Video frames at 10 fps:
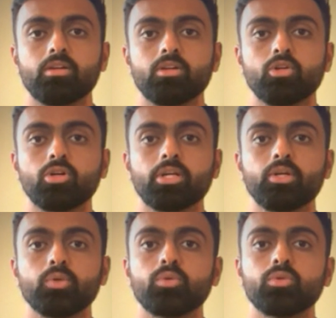you know, talking
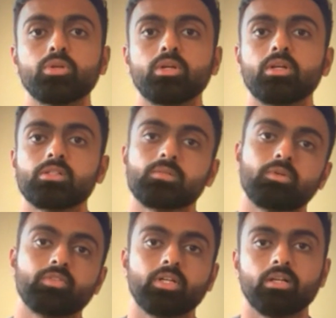to some
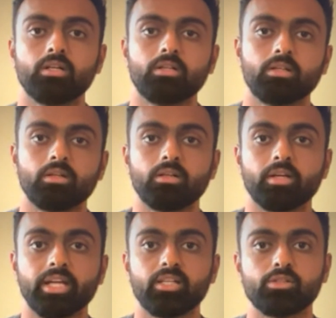of the uh,
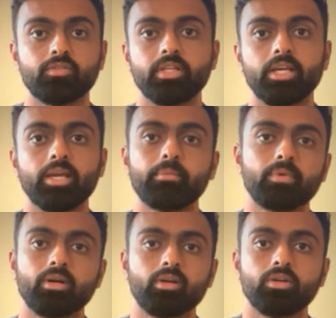greats of the game,
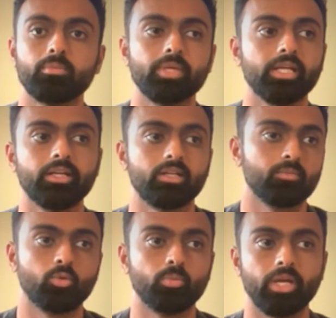uh, you know, be it
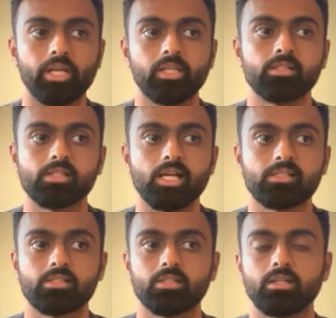Mumbai Indians
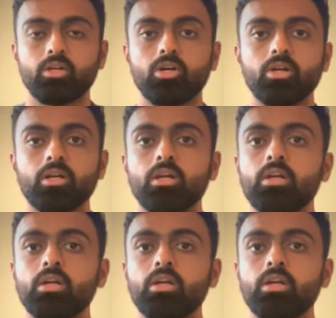last year or